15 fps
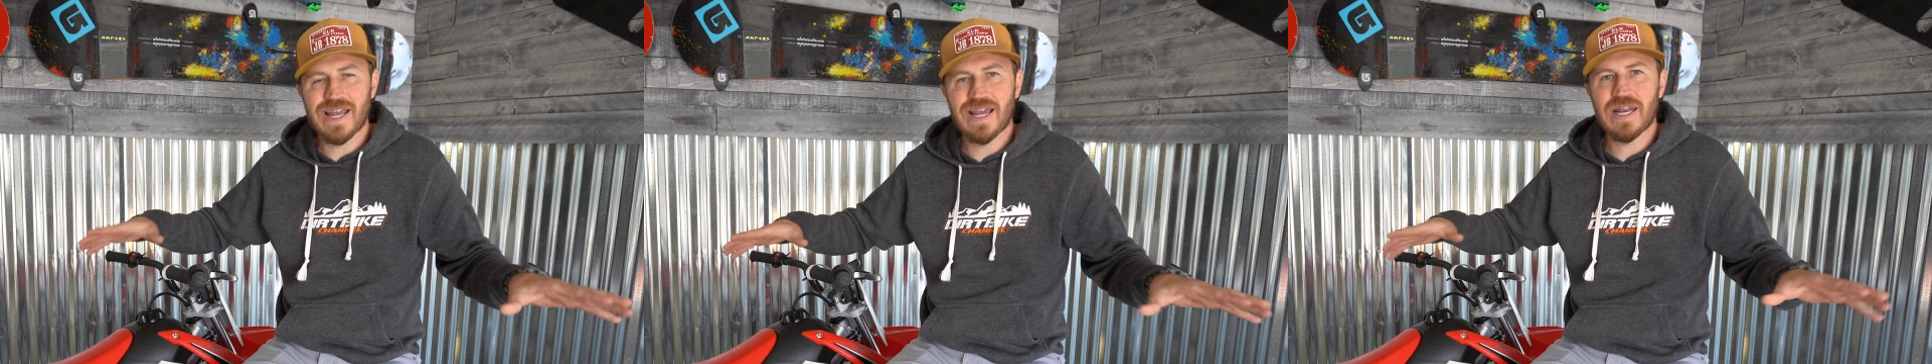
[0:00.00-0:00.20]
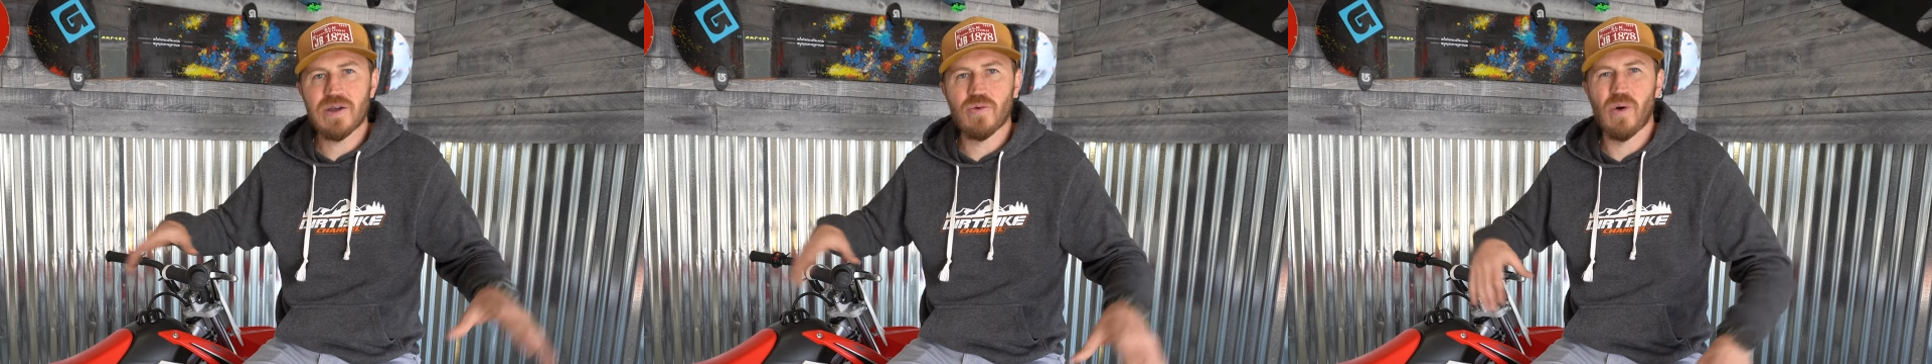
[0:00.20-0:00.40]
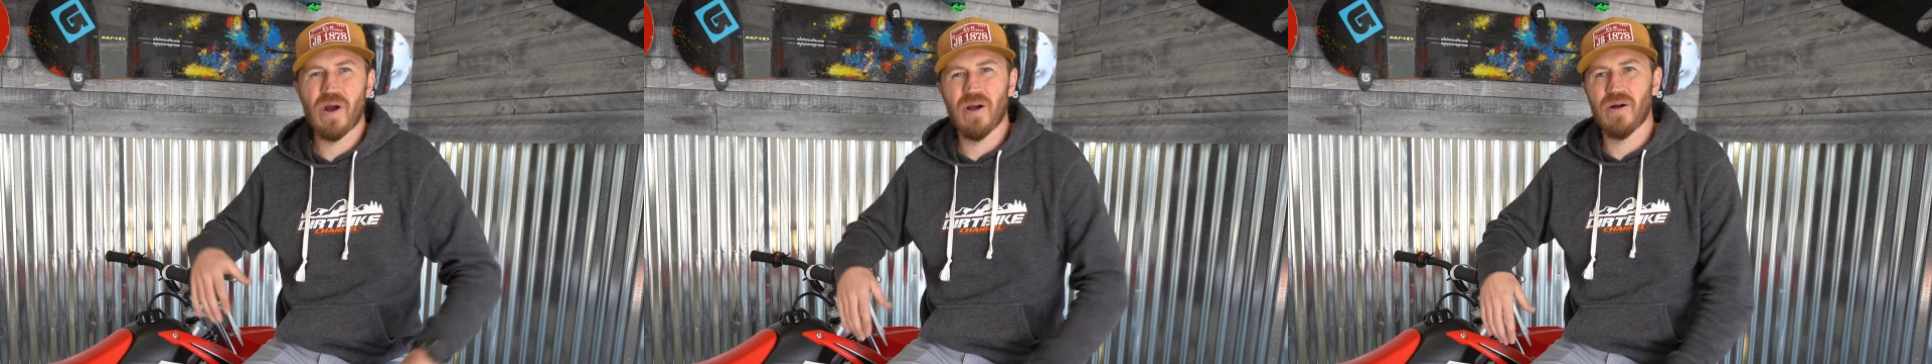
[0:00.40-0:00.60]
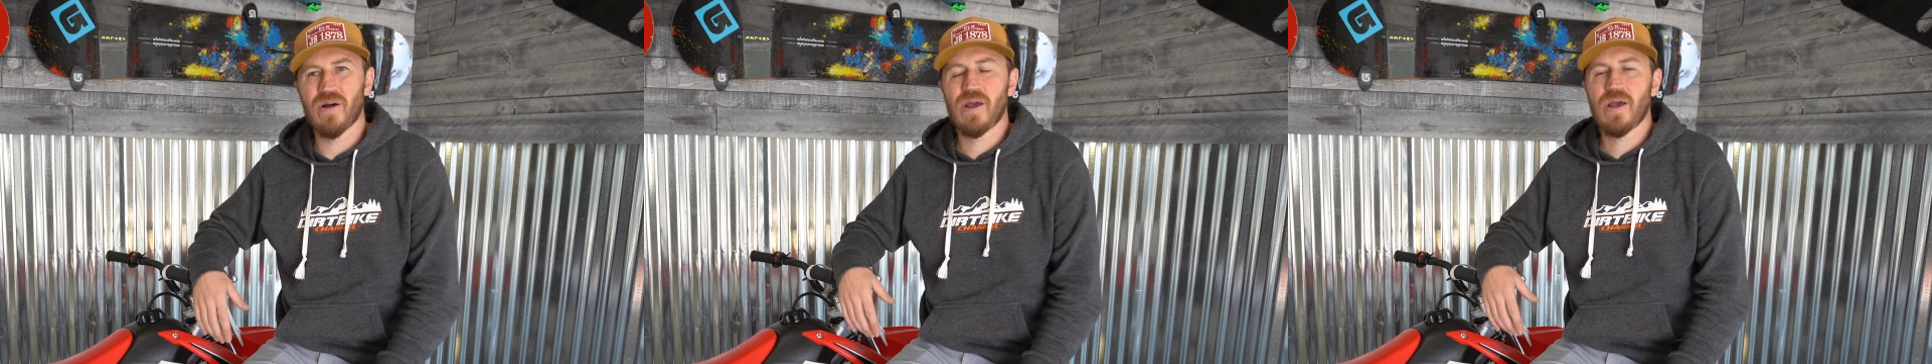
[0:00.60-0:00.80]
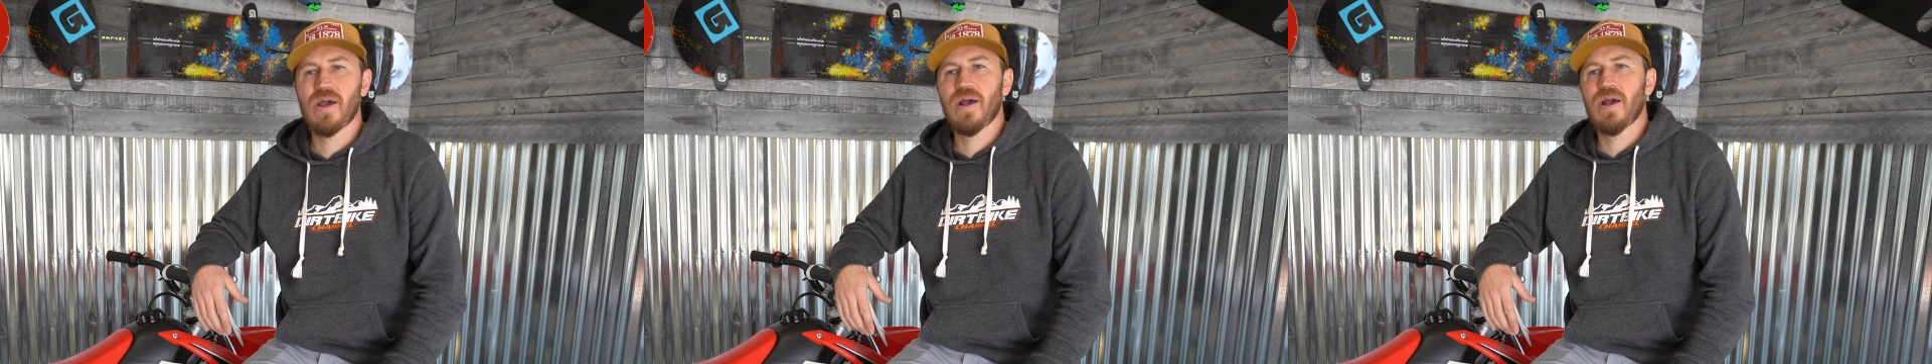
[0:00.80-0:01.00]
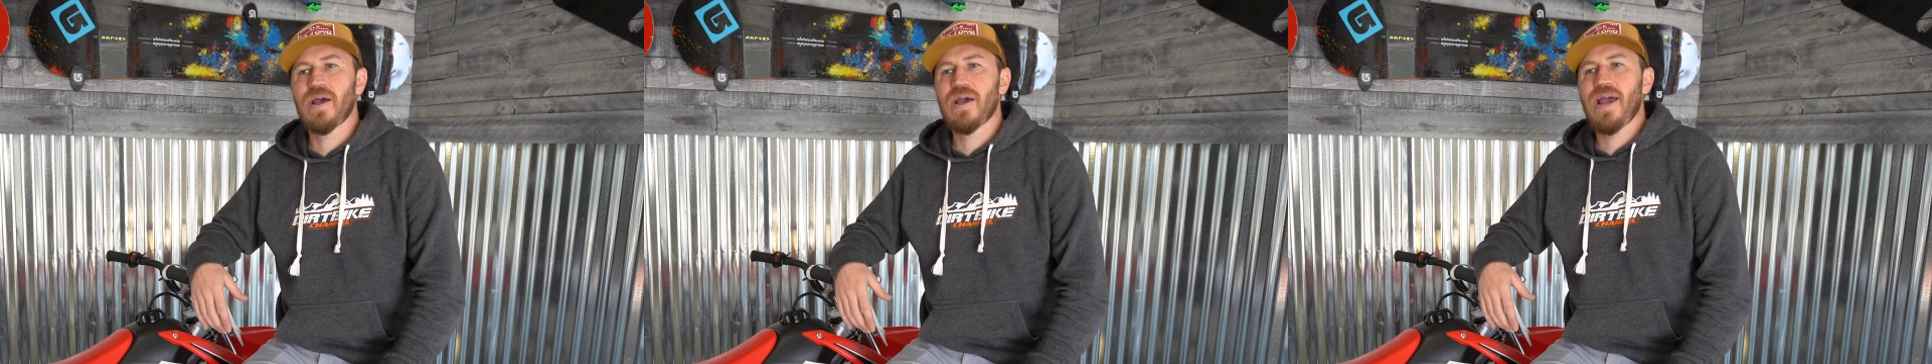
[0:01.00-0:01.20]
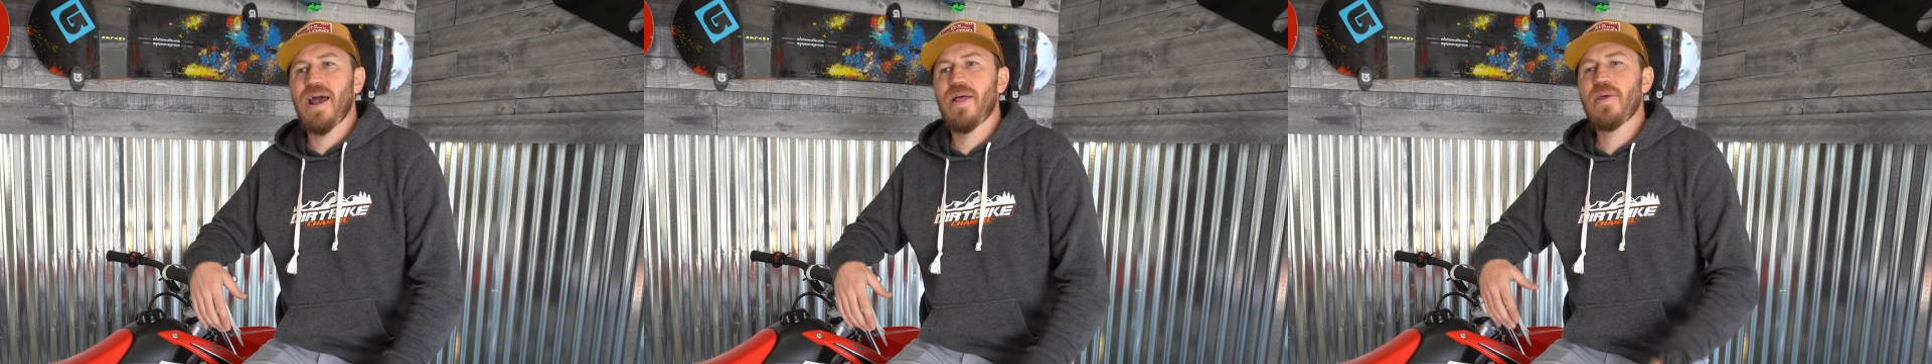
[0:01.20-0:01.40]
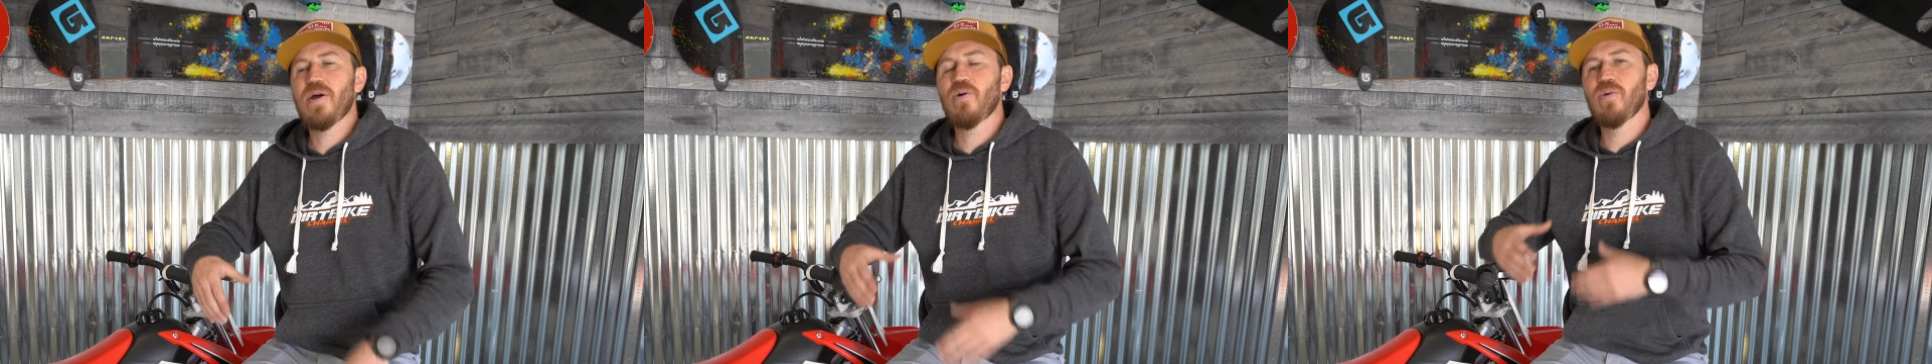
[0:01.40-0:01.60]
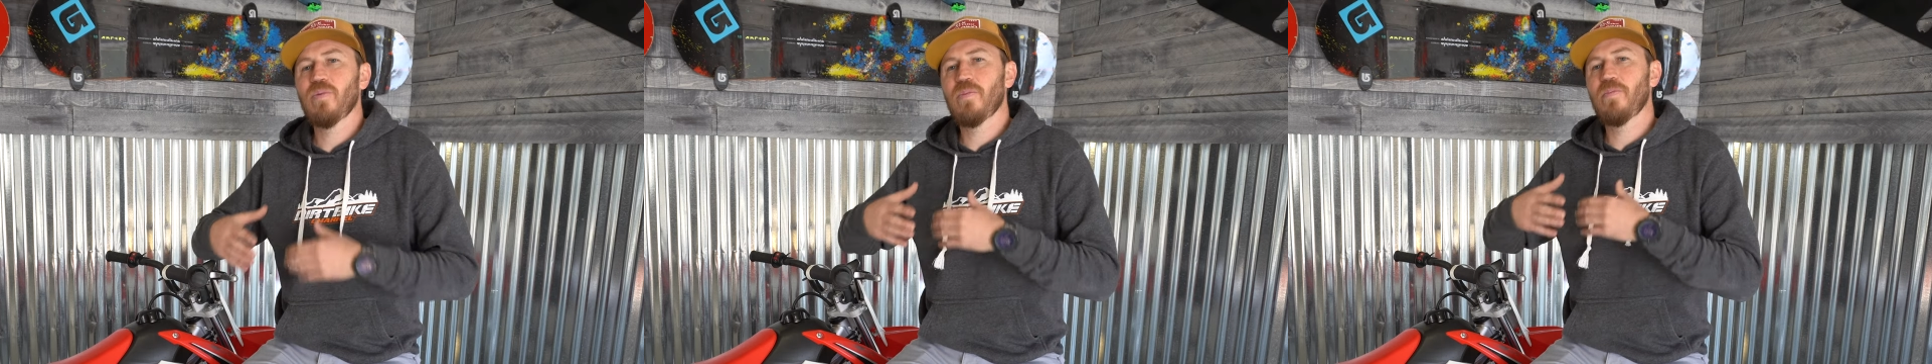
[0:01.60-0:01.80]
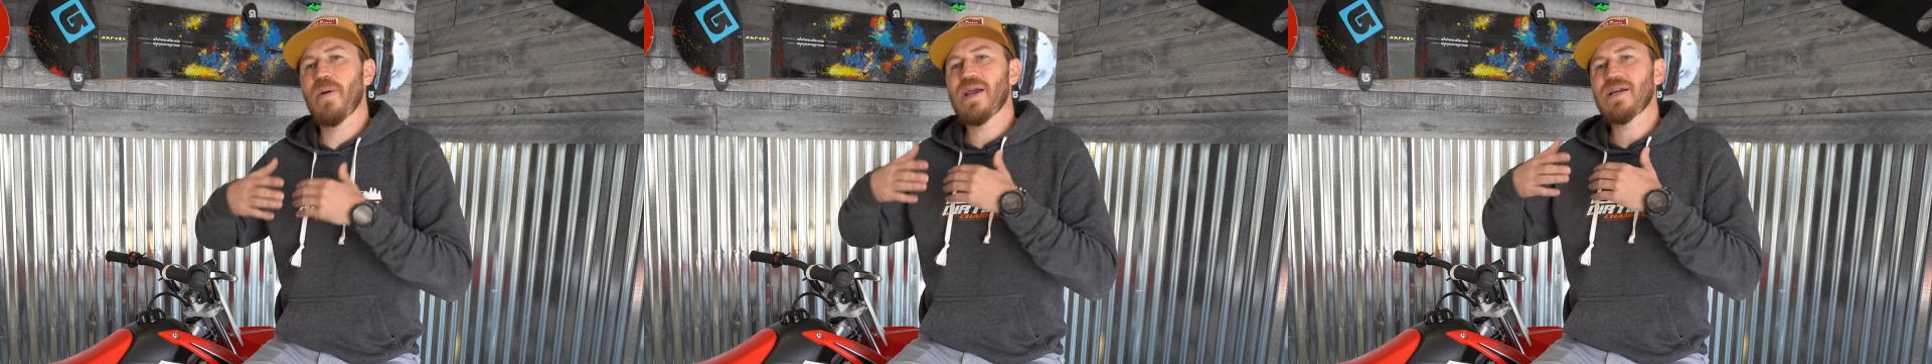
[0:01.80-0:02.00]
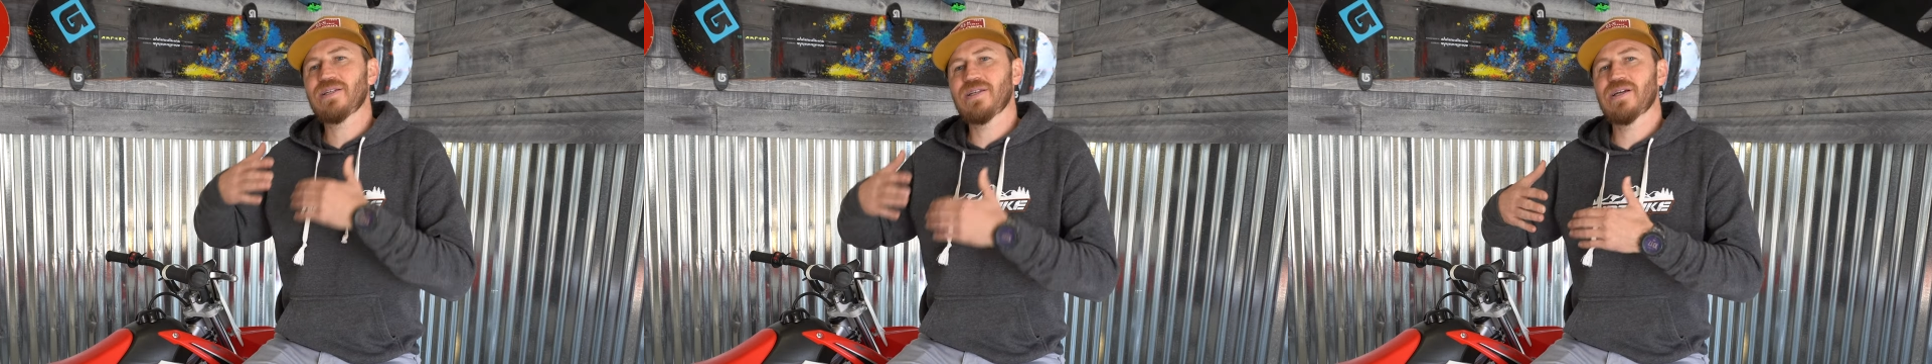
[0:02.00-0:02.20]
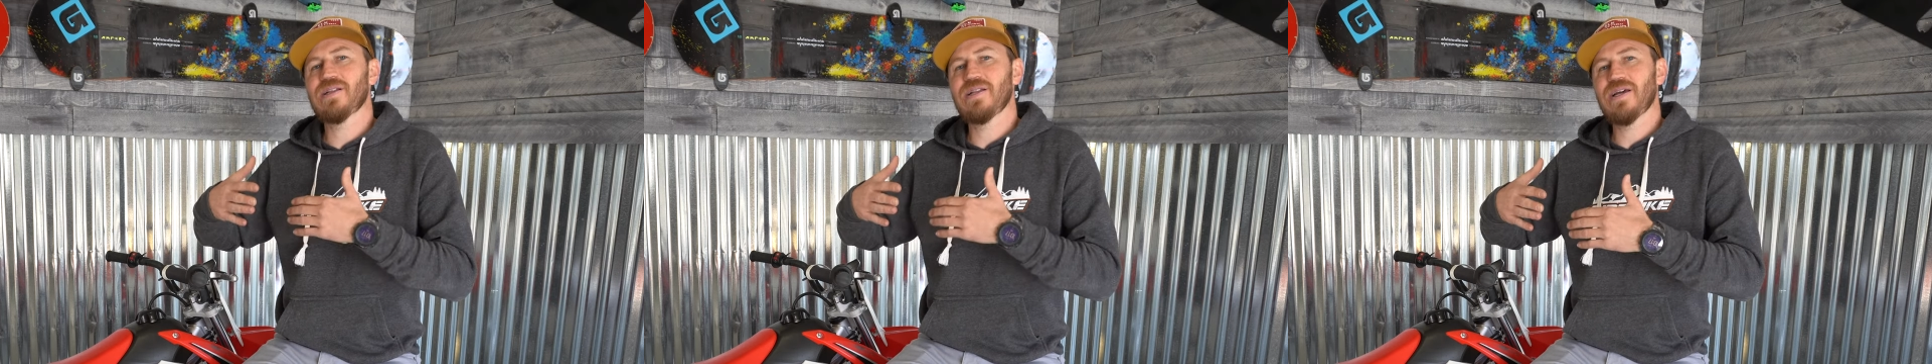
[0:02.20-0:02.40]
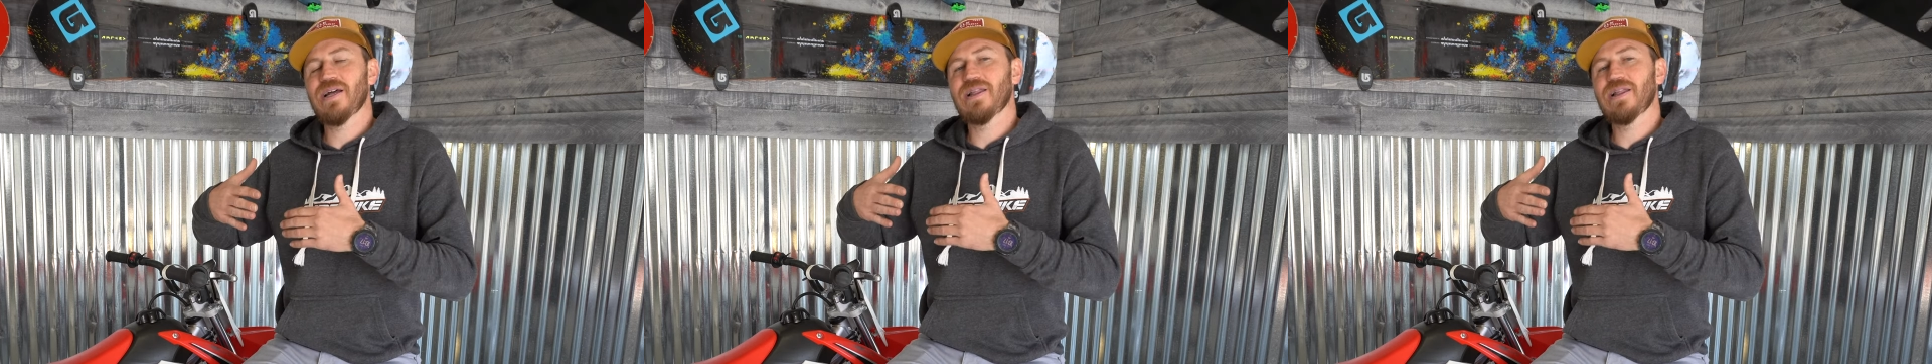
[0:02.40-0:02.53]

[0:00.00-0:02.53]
anywhere. And they will basically